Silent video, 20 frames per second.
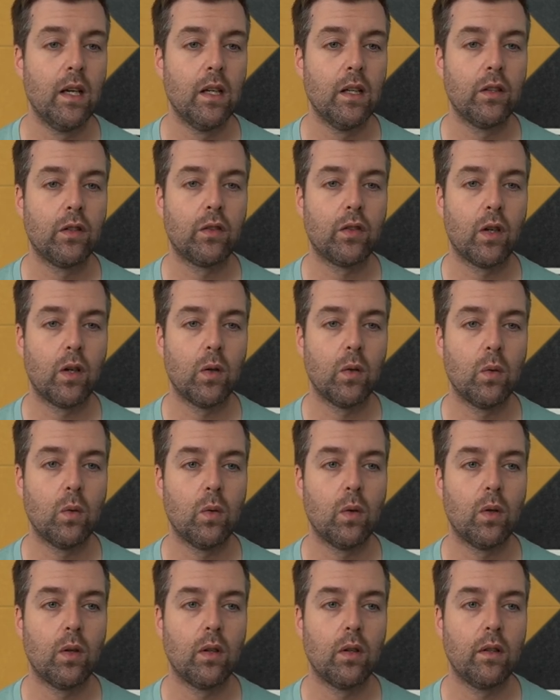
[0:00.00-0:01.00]

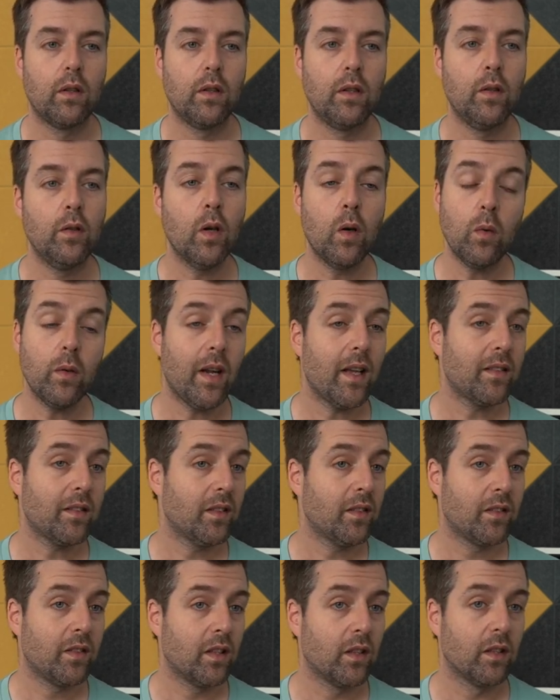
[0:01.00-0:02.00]
So you don't
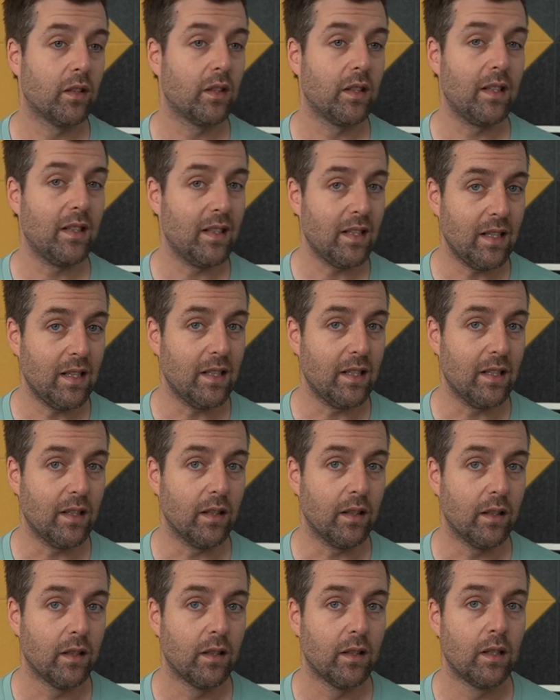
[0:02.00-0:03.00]
necessarily
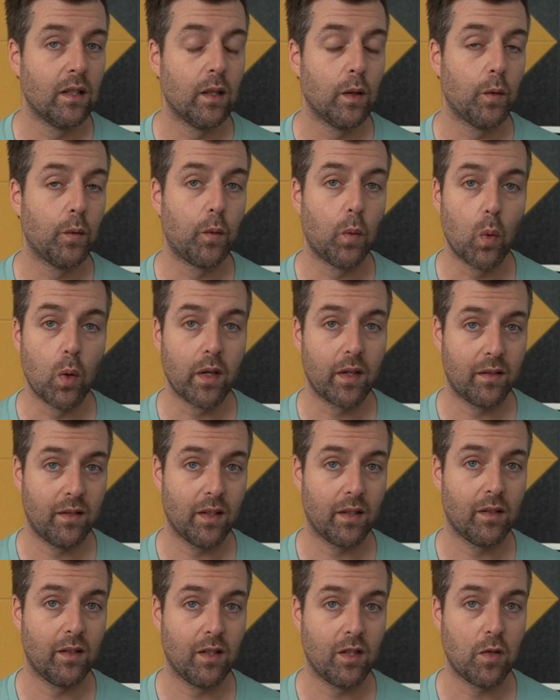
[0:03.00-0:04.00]
need 4 to
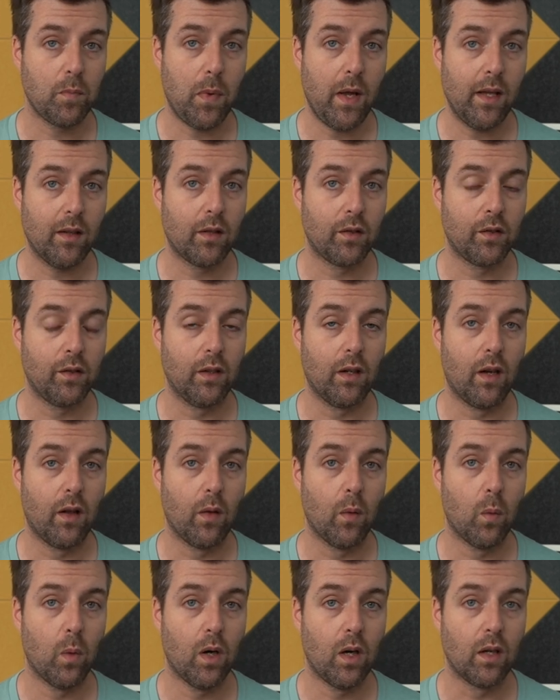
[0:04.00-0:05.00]
6 inch panels in all
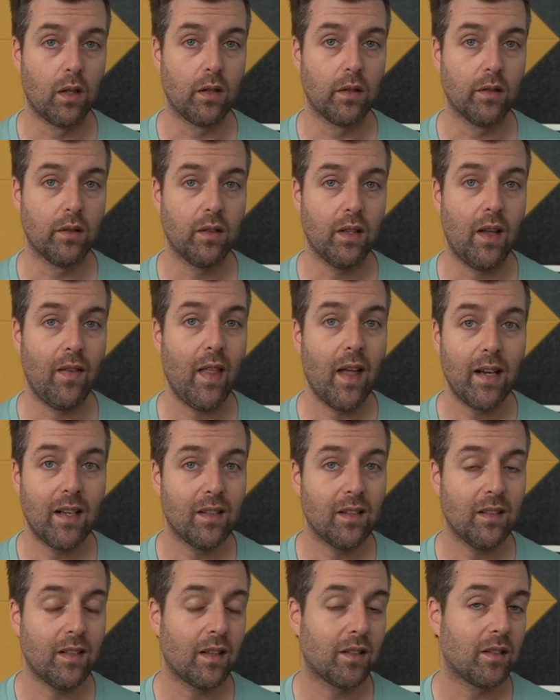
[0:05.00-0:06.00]
the walls, and that
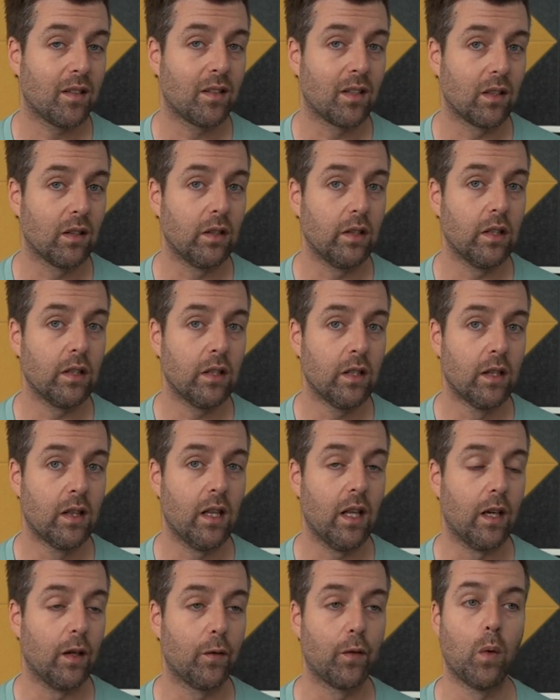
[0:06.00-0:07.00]
isn't necessarily a good
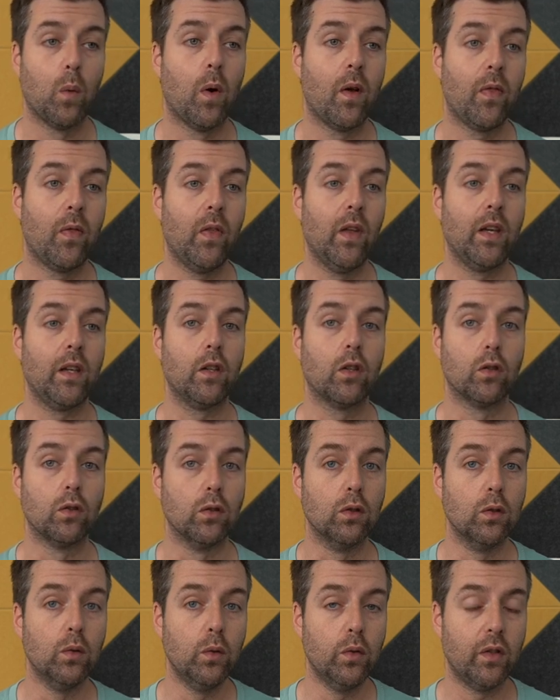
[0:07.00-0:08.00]
thing. For one thing, you're
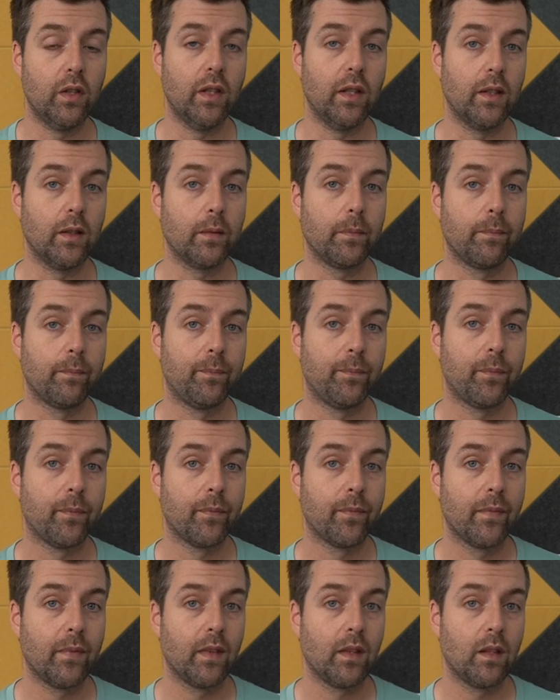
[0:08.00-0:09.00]
losing
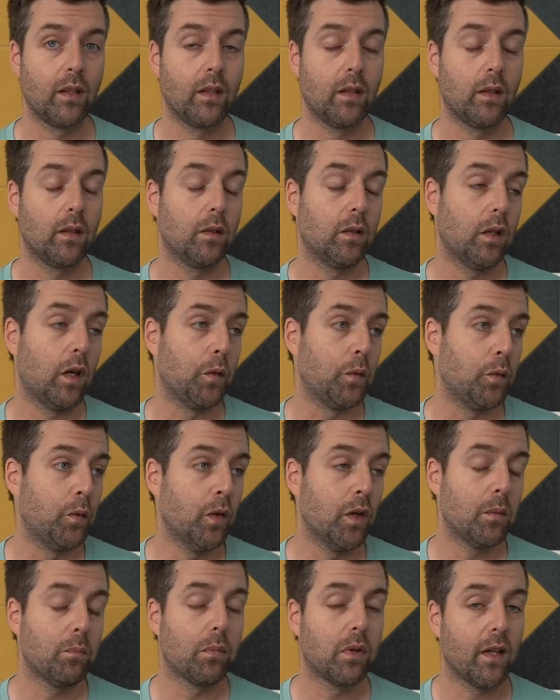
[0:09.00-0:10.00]
a
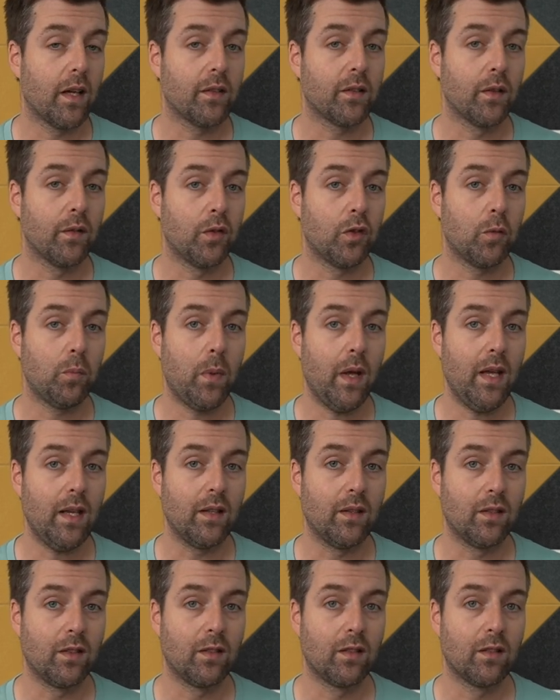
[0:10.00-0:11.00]
foot plus of
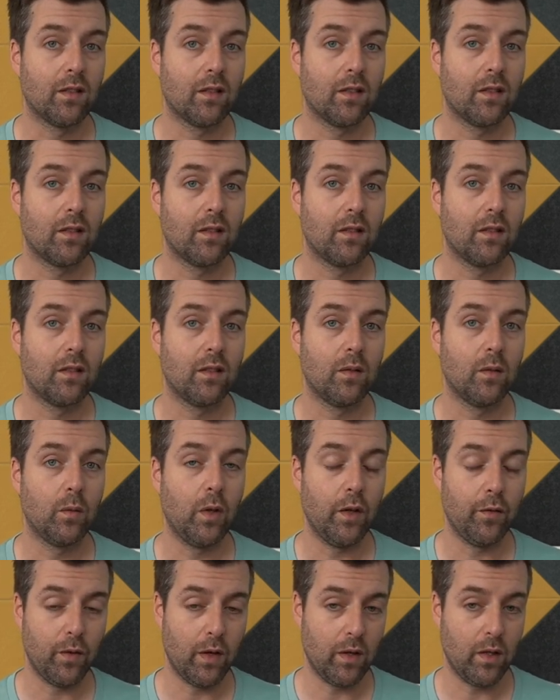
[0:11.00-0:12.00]
space
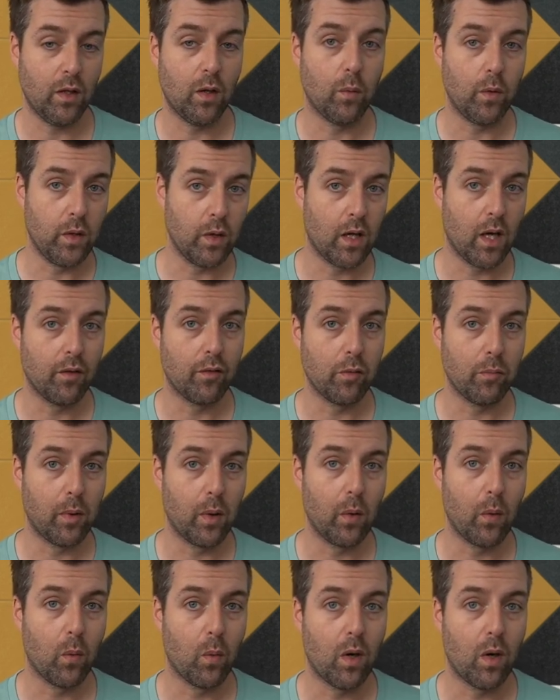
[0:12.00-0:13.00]
if, you know, when you cover both